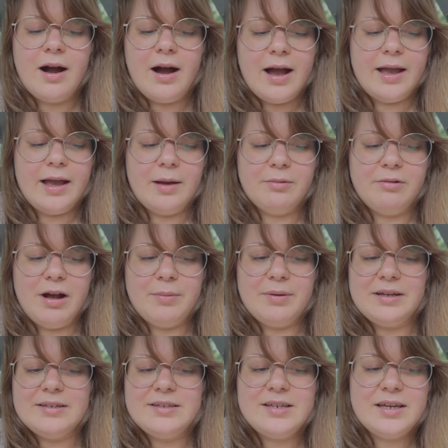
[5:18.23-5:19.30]
I am
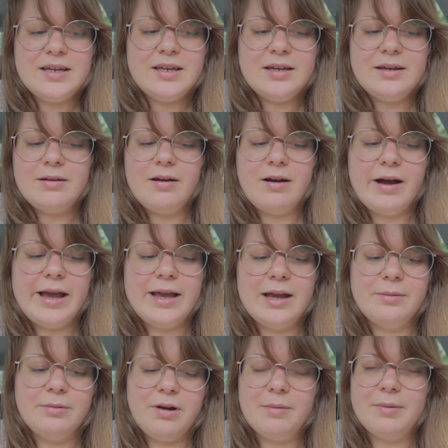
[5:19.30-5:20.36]
grabbing tea. I
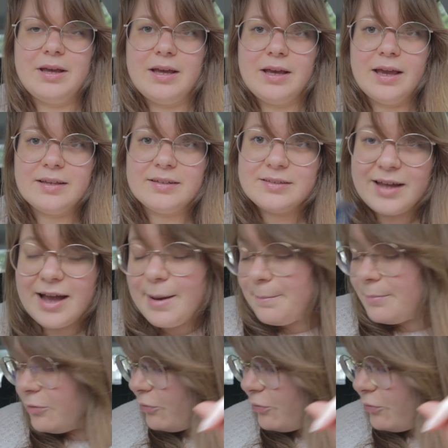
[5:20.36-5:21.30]
am grabbing a stamp